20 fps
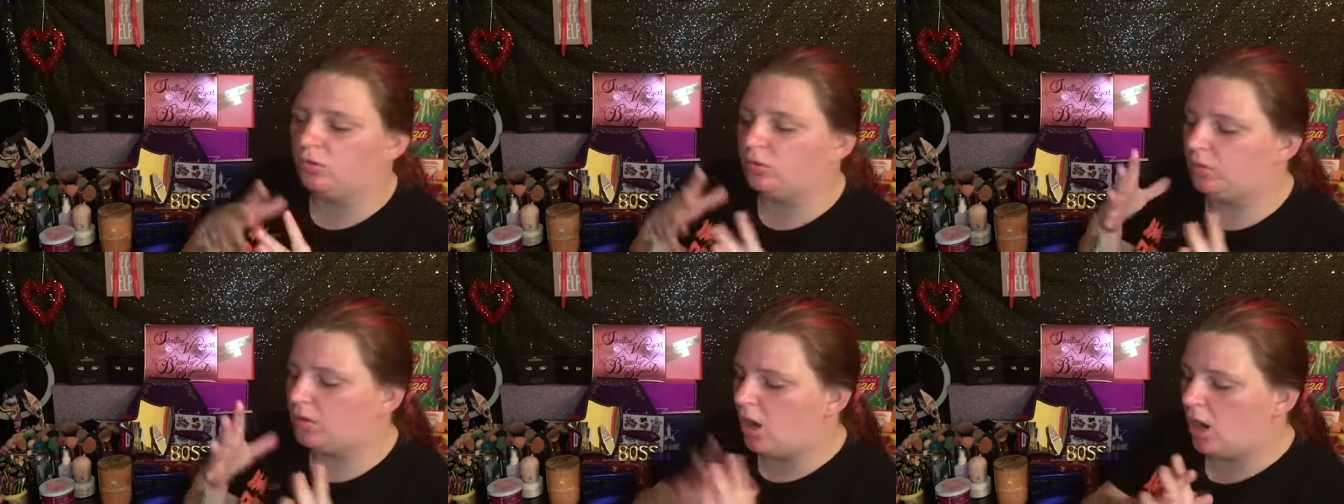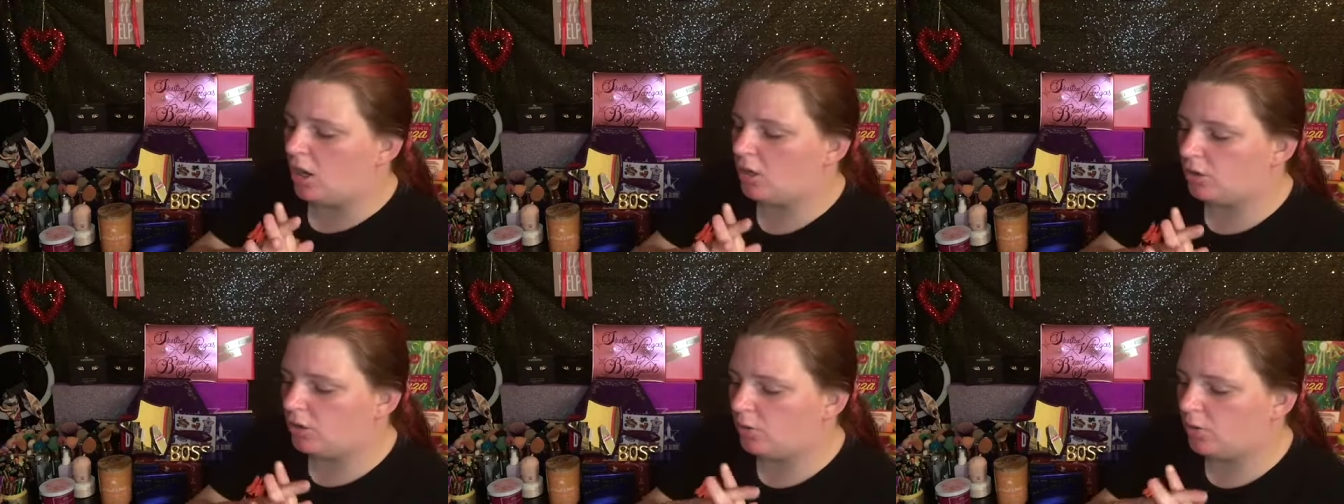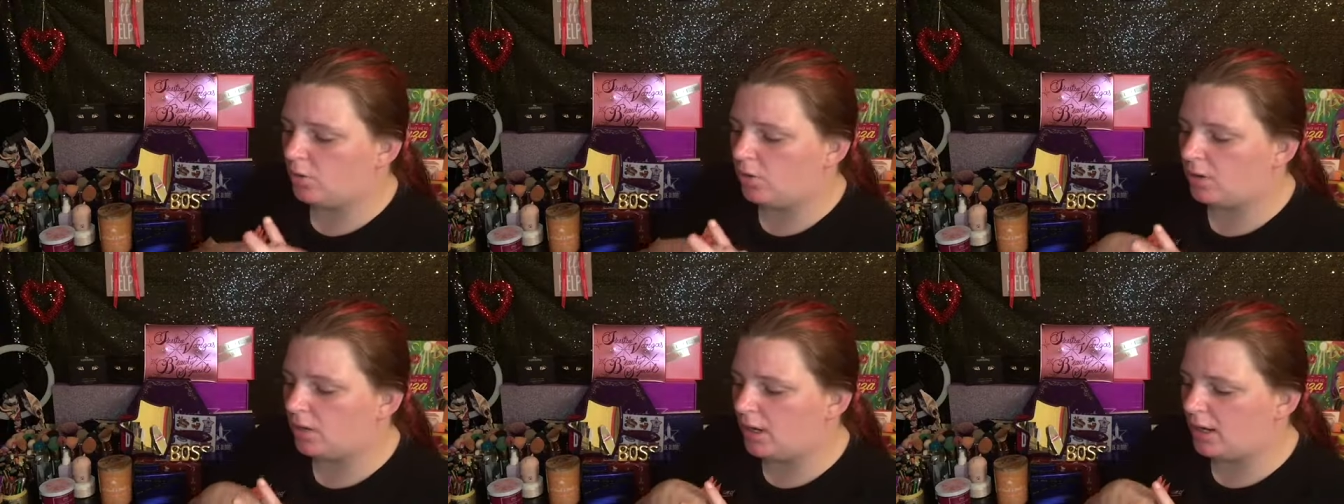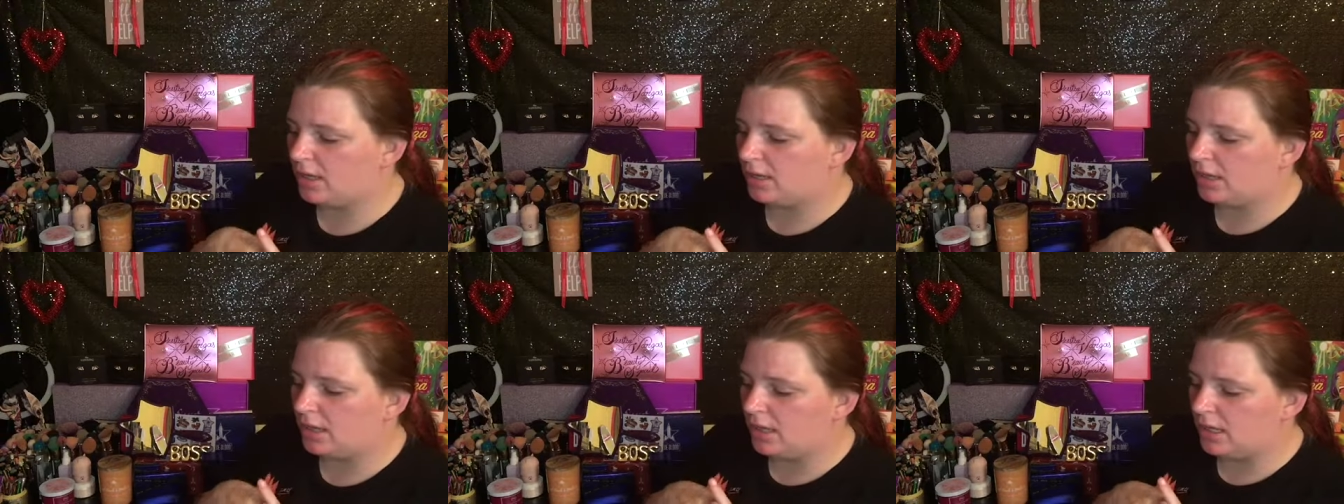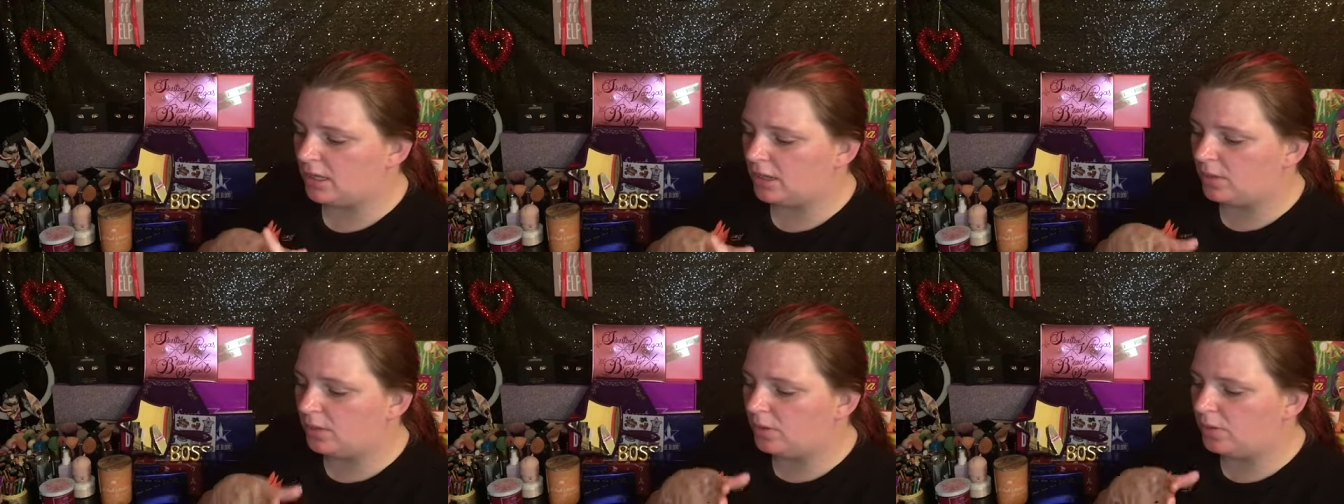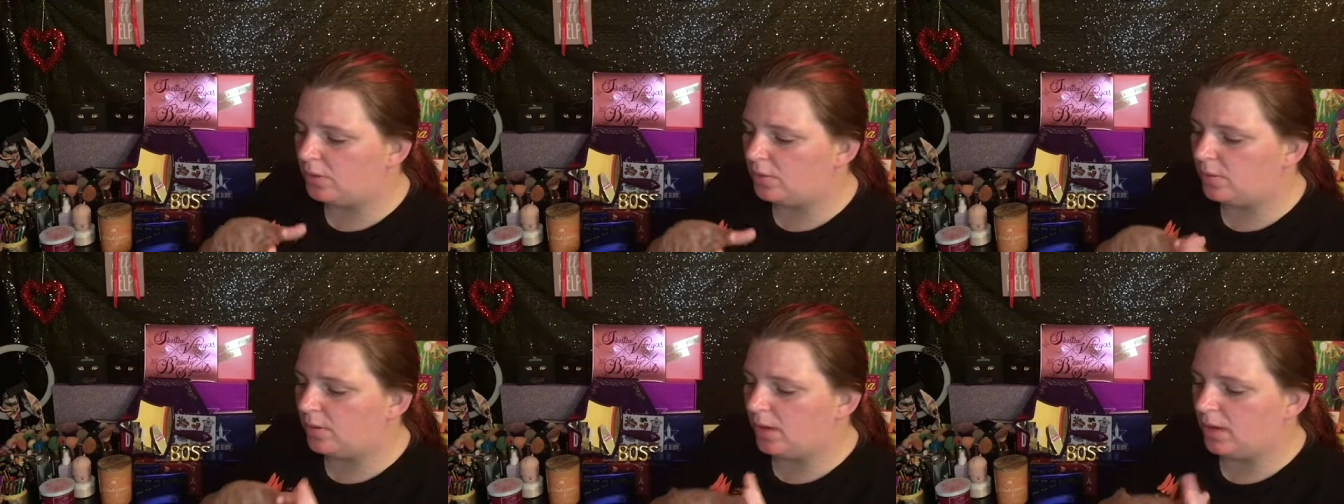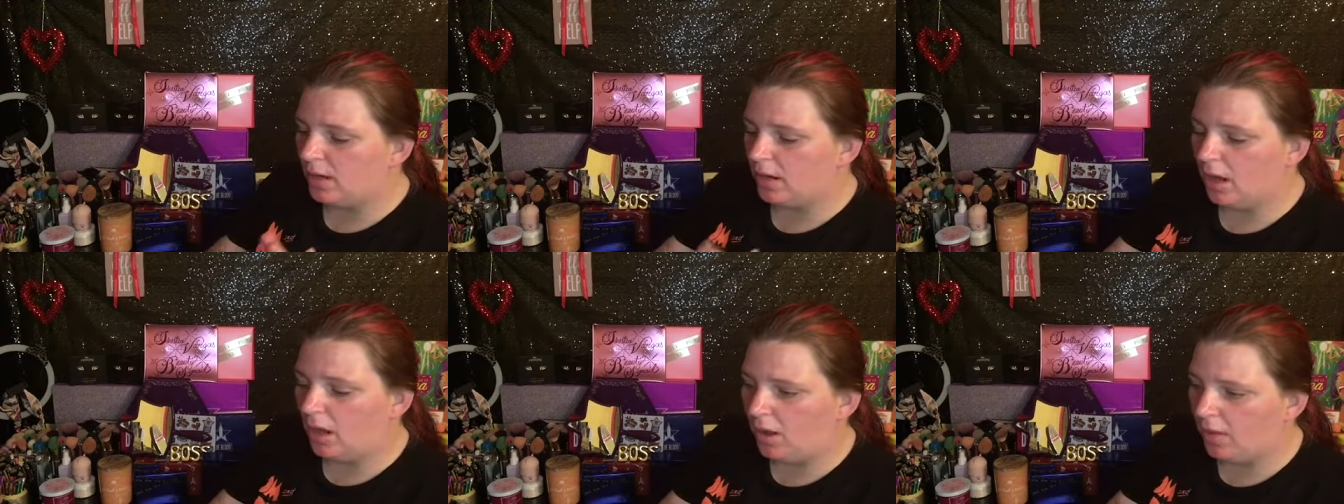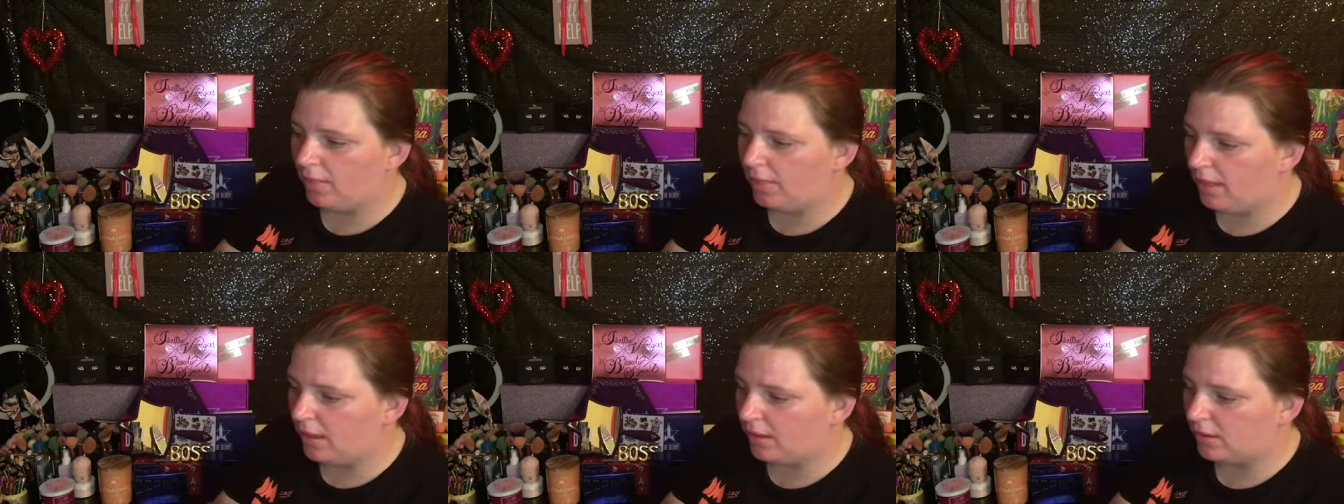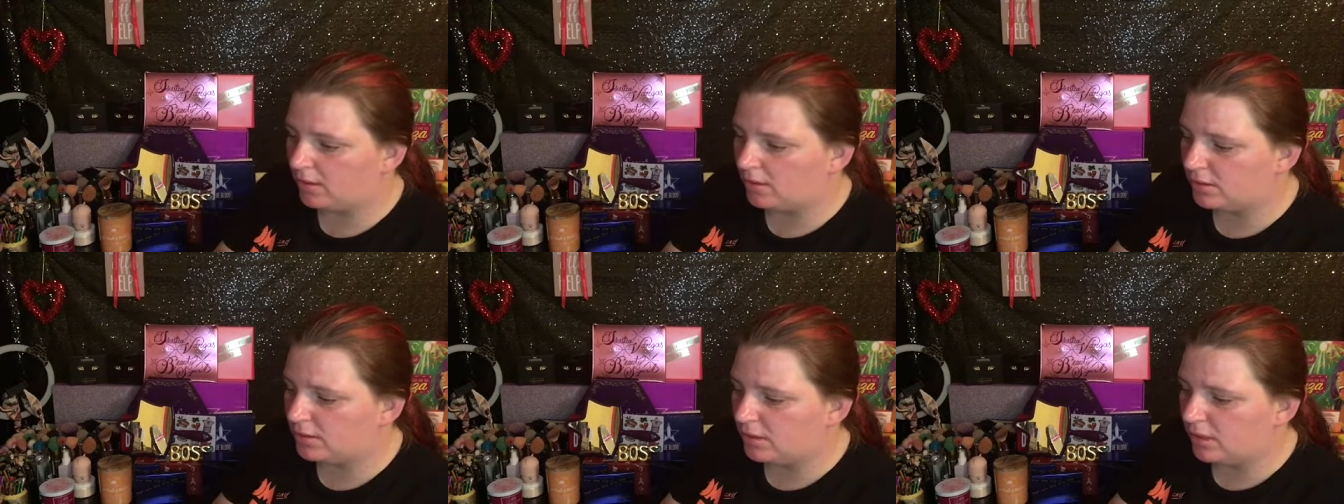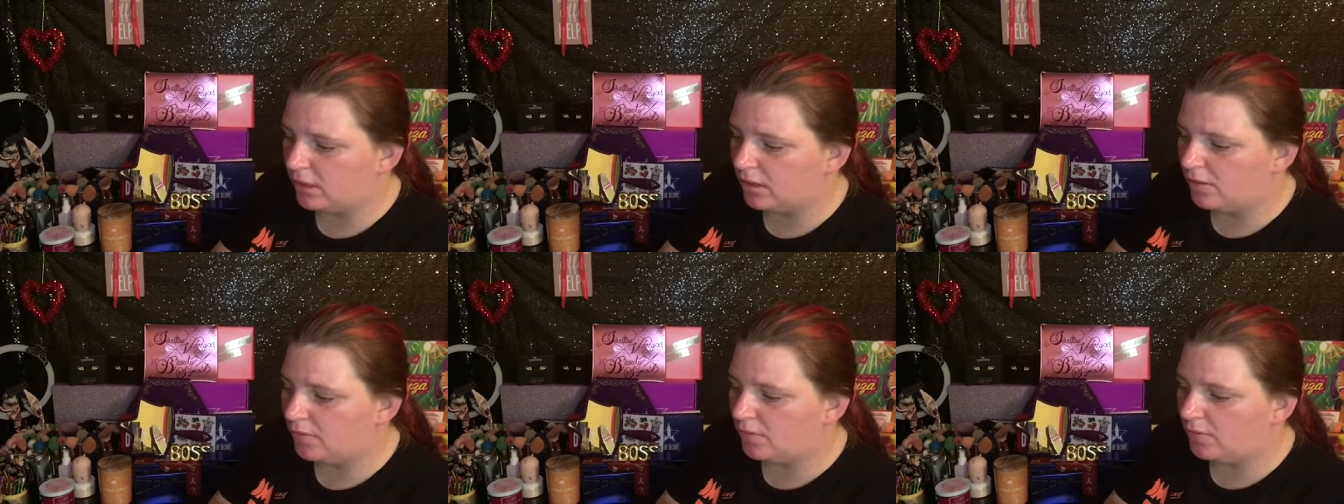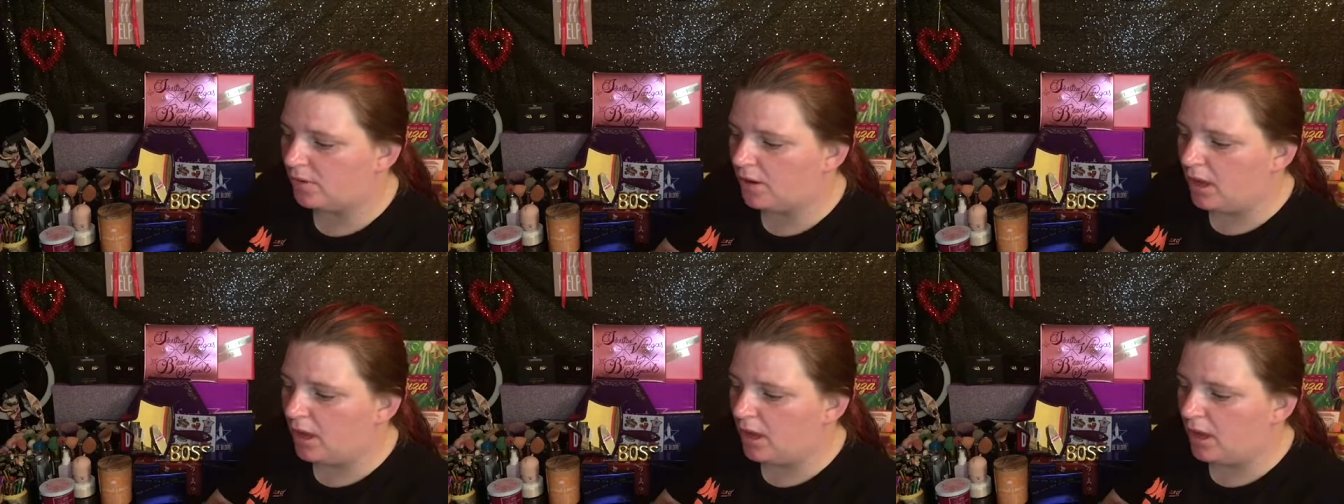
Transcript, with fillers: contour like they do and all that good stuff.